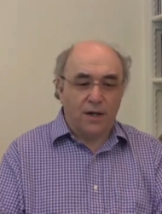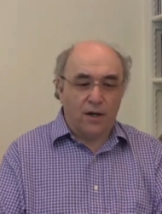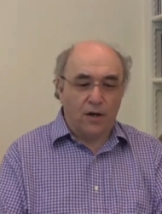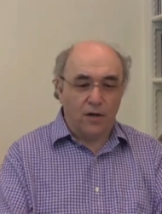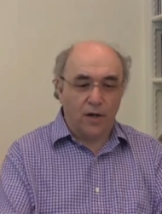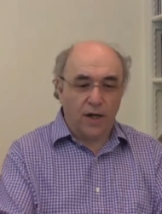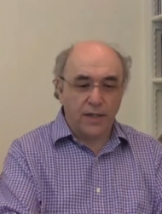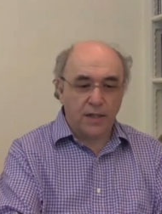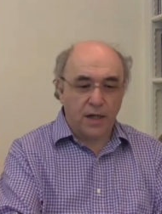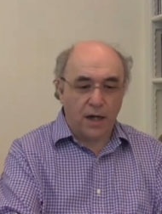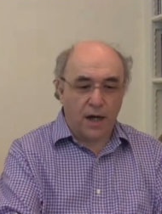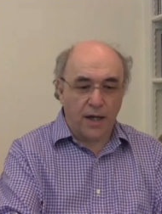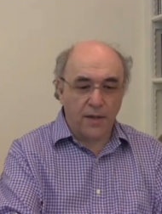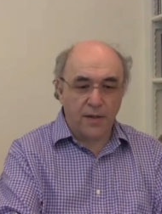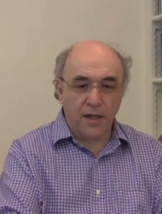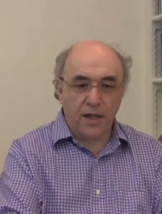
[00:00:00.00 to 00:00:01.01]
All right,
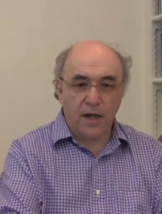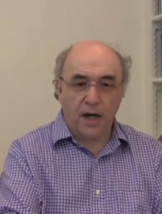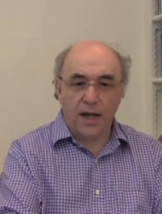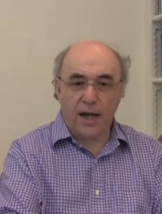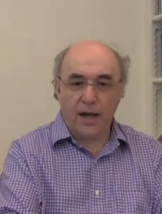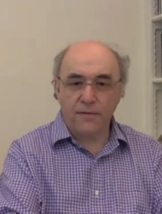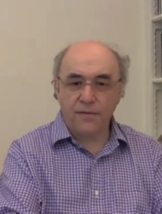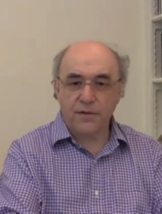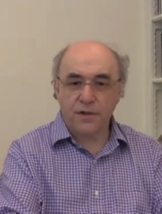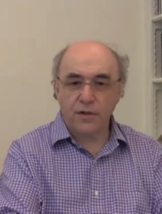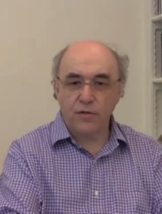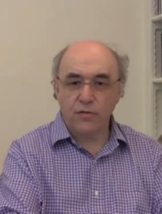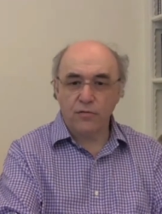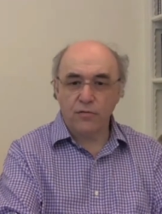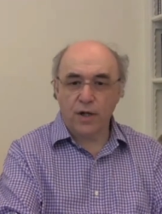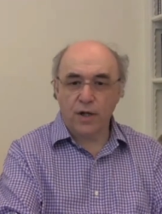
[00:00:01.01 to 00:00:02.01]
I think I have
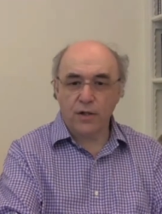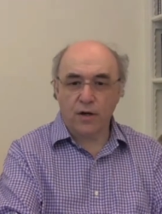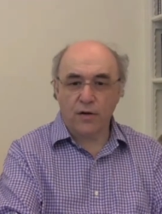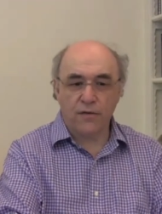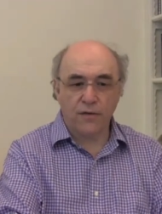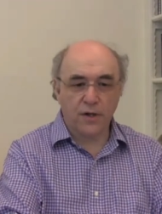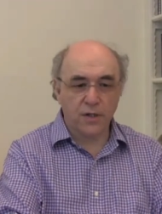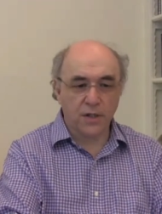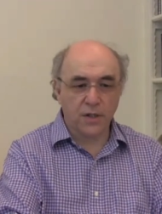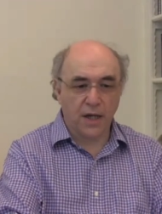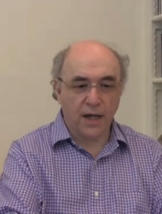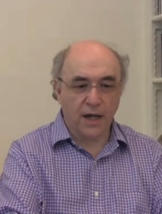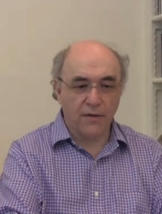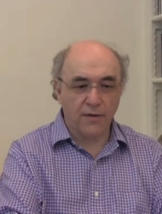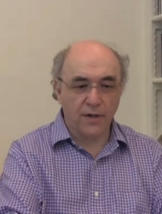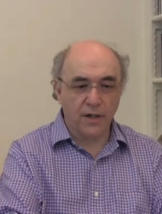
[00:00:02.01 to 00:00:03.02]
to run off because I
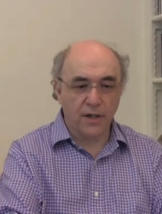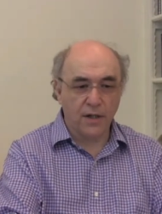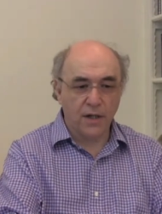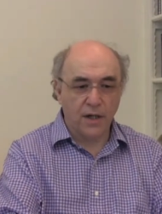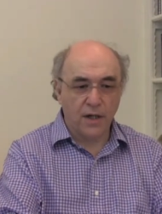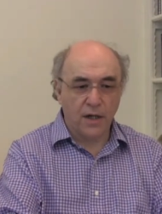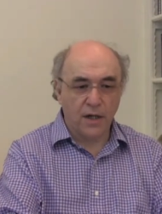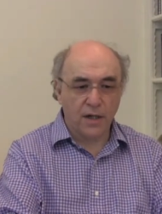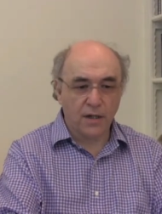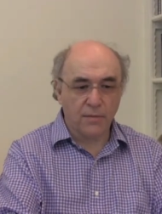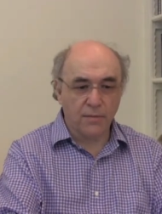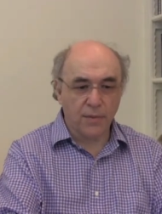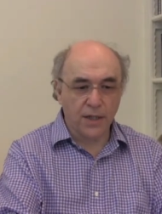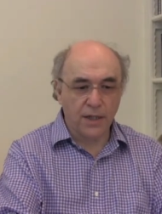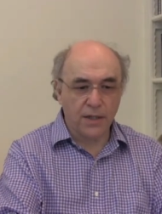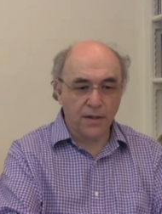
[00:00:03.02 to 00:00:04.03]
have a
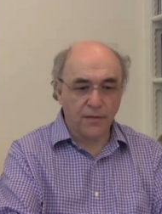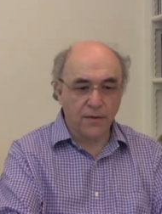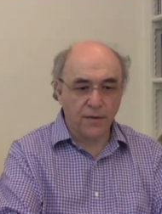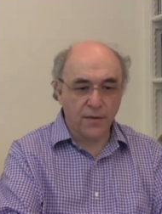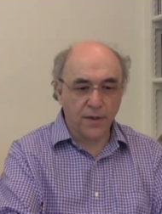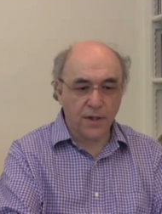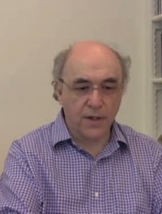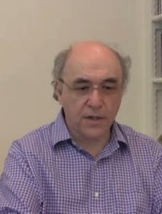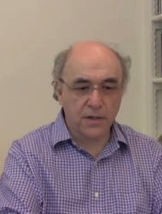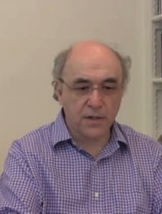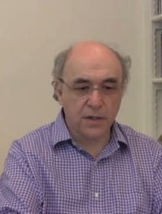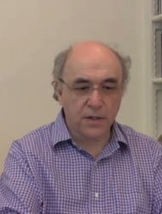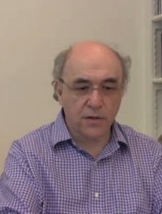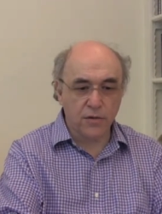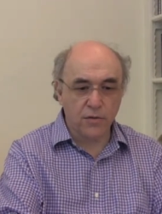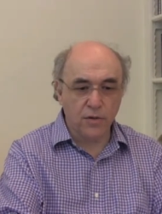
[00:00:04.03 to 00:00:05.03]
completely different thing to
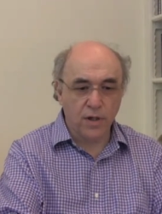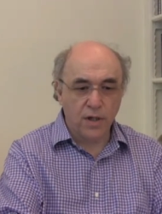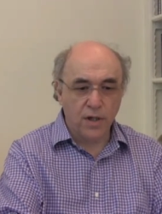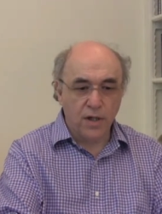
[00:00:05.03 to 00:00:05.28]
do.